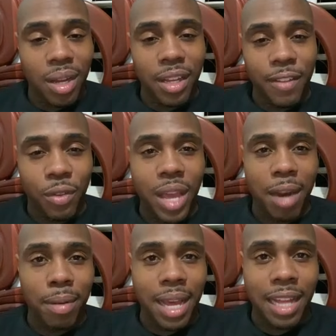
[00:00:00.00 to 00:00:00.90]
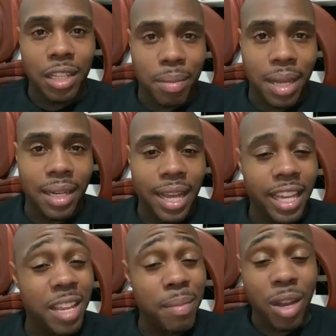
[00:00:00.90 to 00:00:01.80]
if you got them lined up like that,
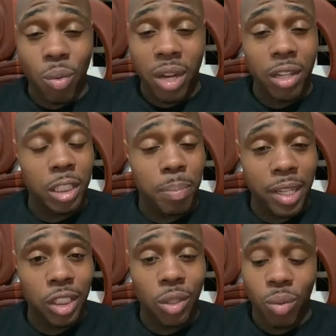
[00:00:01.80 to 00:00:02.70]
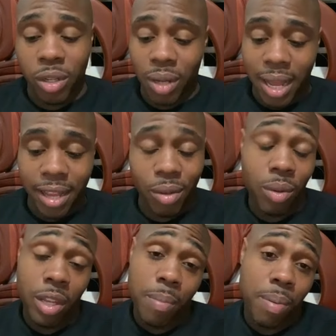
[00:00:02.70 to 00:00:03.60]
keep that one little special one you like. You
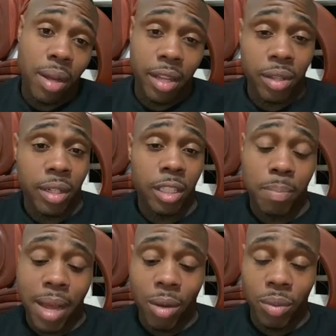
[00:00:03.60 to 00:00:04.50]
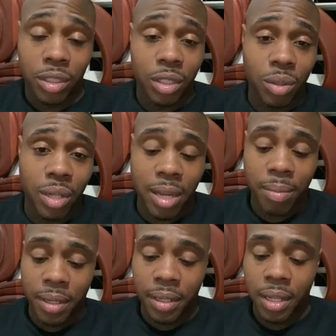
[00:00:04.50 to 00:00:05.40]
can keep her in your little spot with you. You know what I
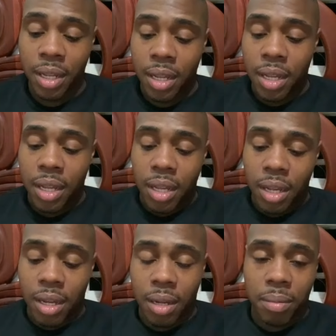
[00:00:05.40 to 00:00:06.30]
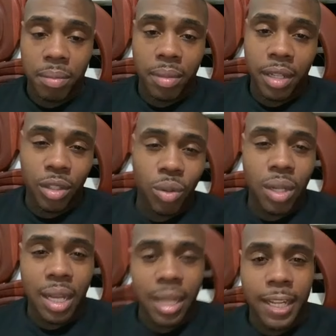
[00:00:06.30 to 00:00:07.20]
mean? And do it
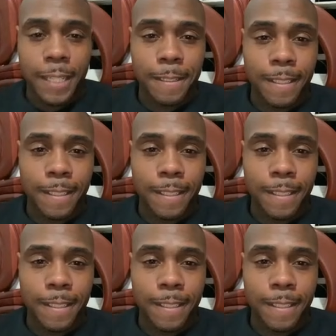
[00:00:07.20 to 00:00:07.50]
like that.